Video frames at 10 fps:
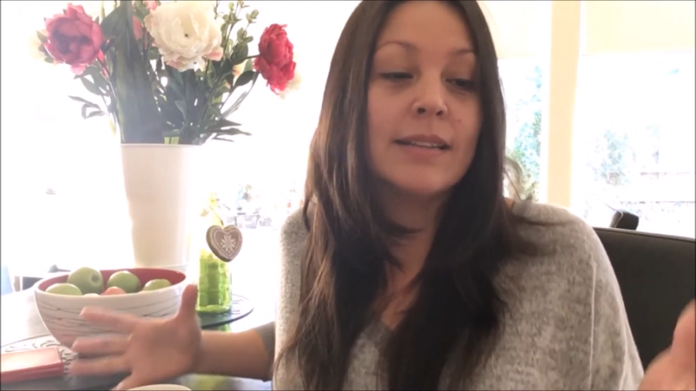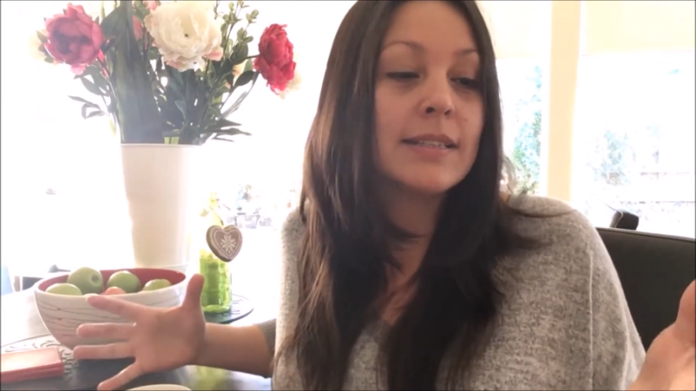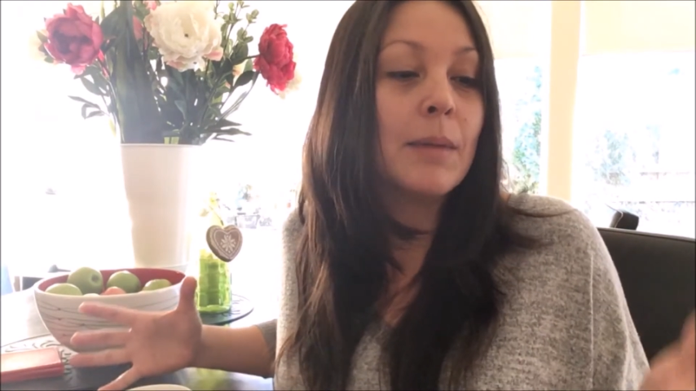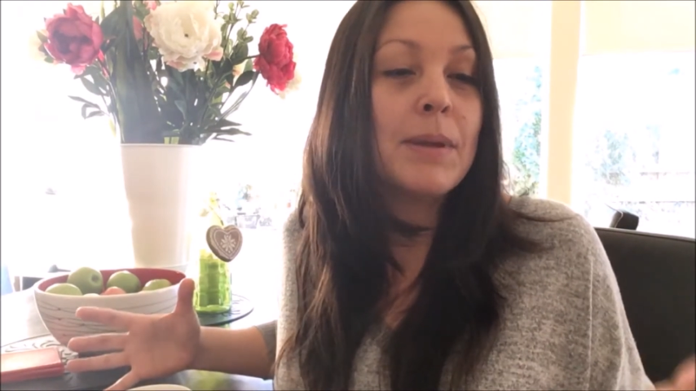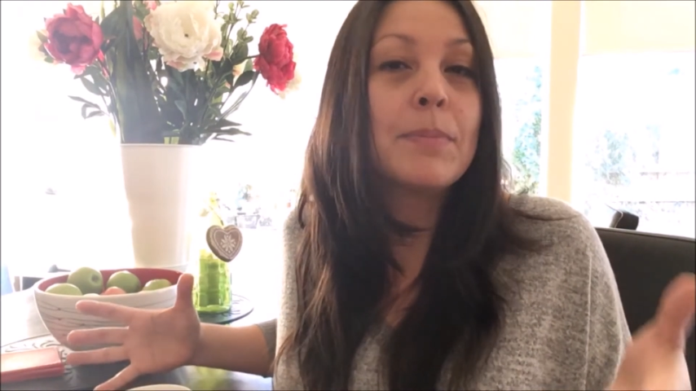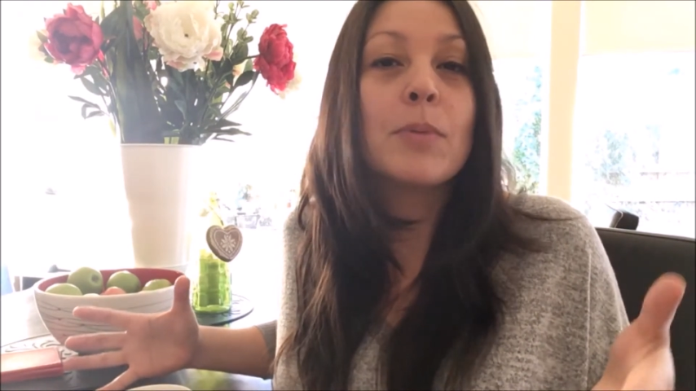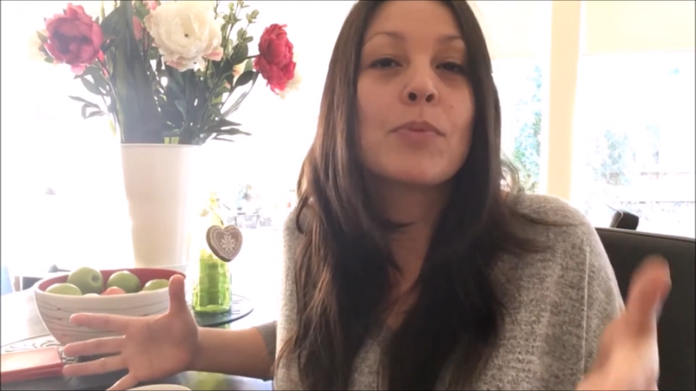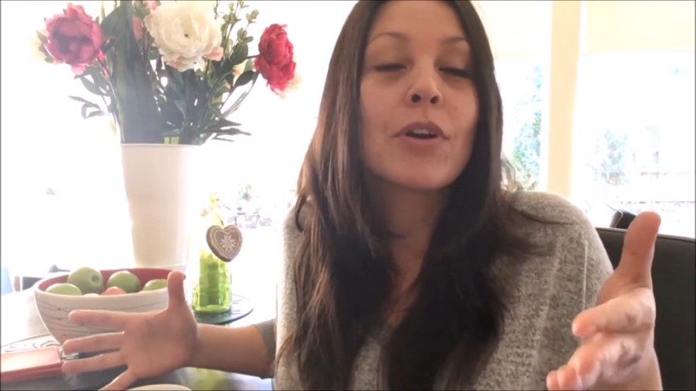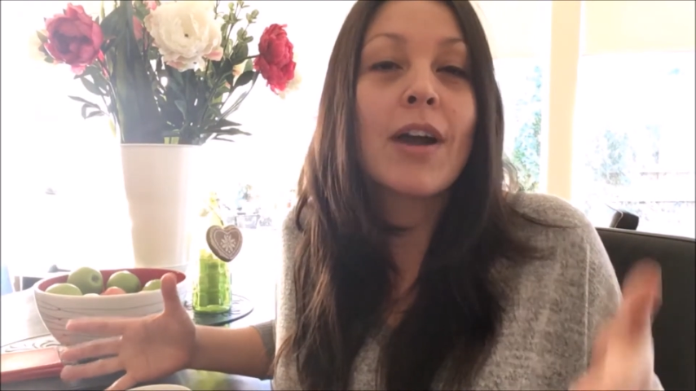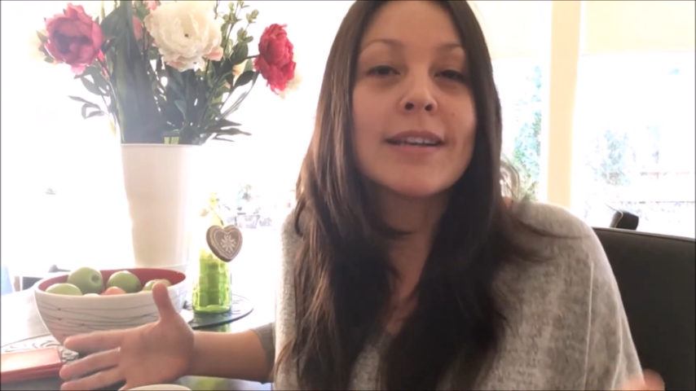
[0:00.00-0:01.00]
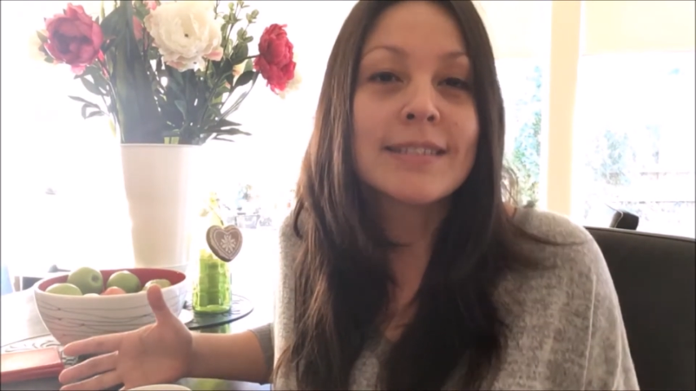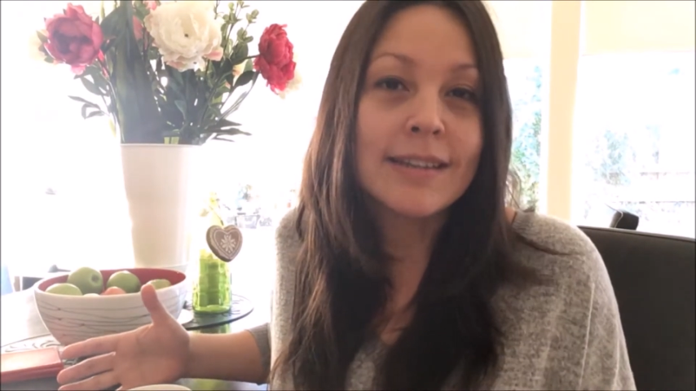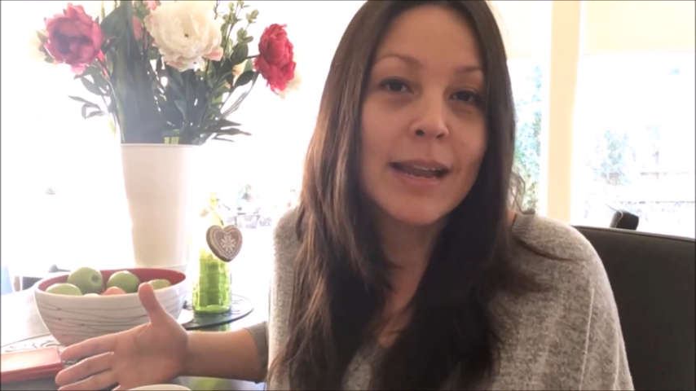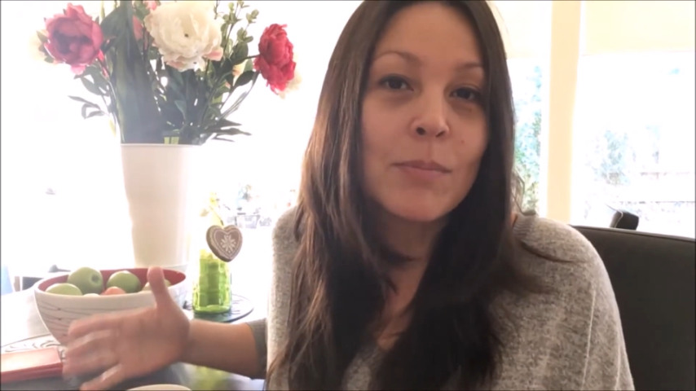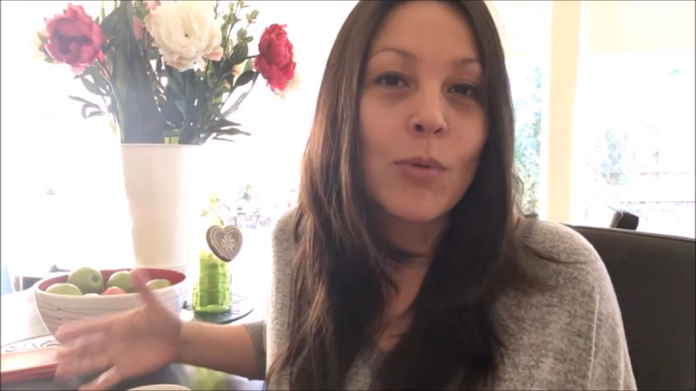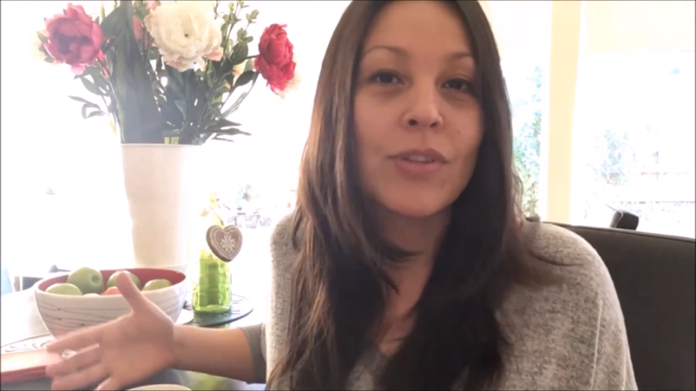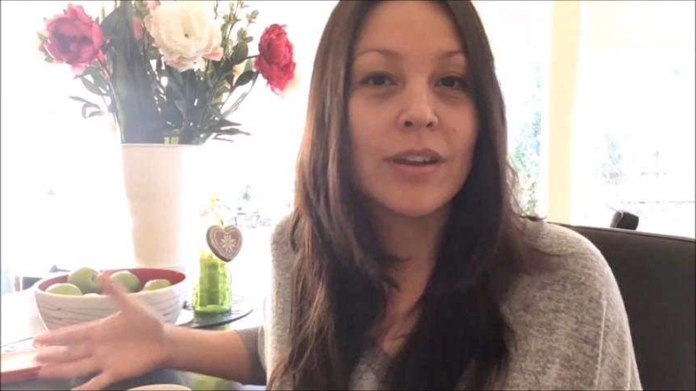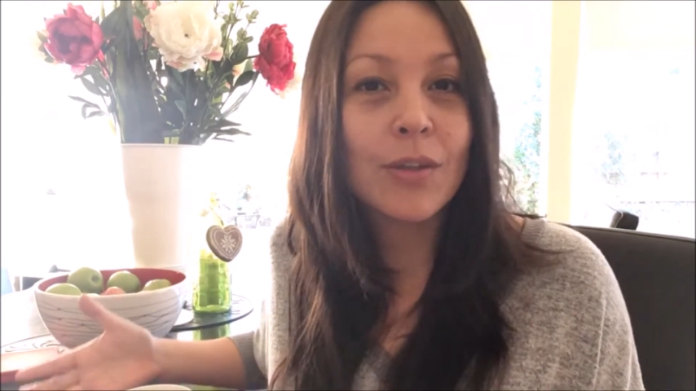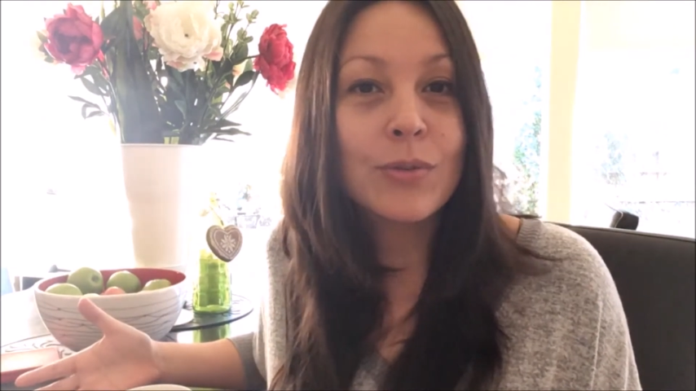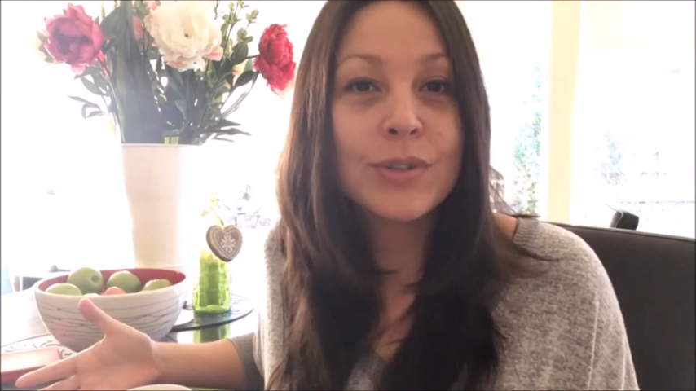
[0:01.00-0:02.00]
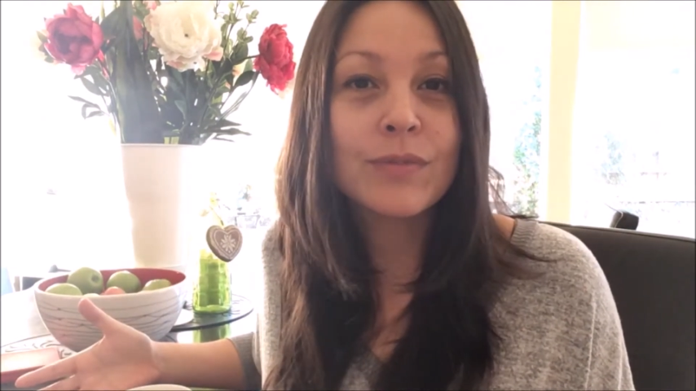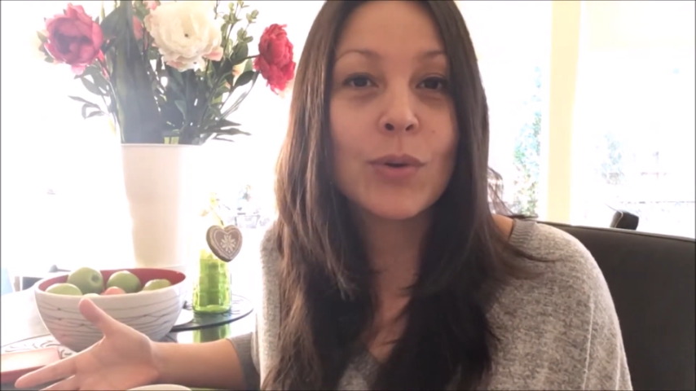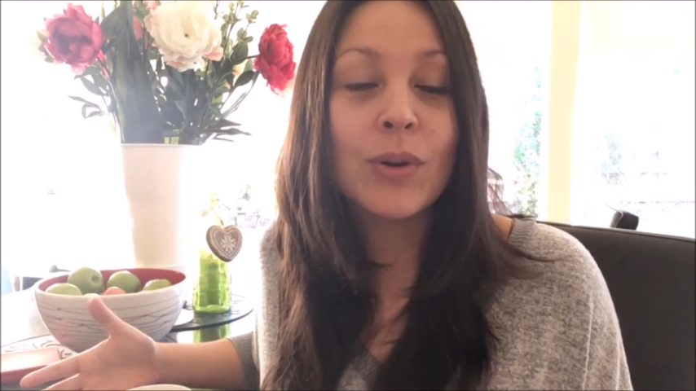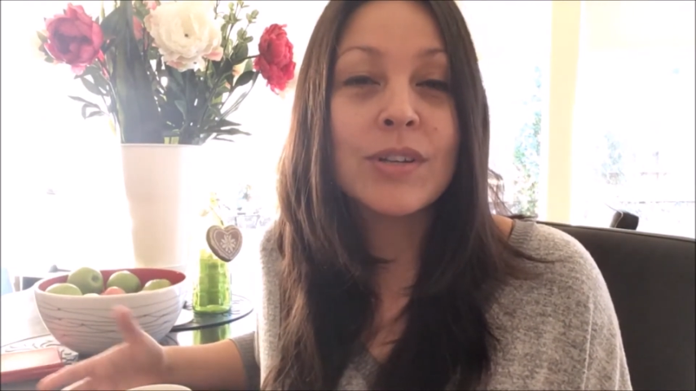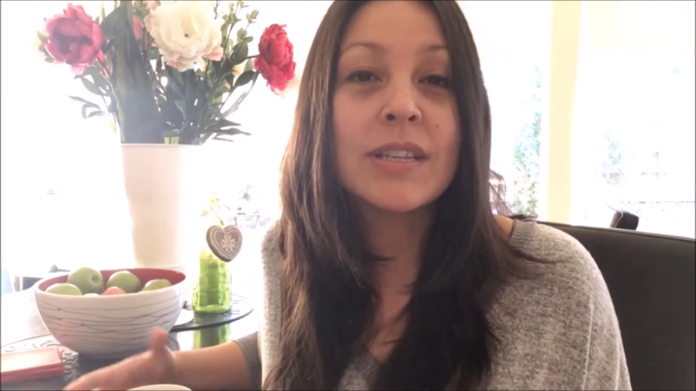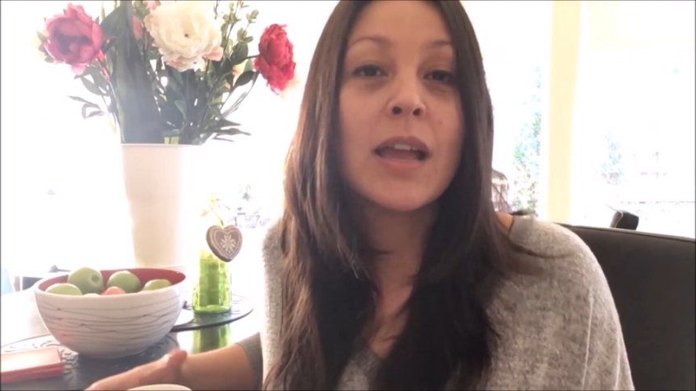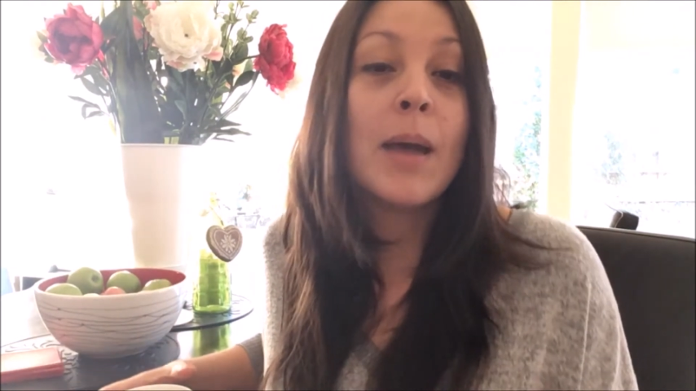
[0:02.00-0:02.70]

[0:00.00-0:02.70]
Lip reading: Some people procrastinate more than others, of course,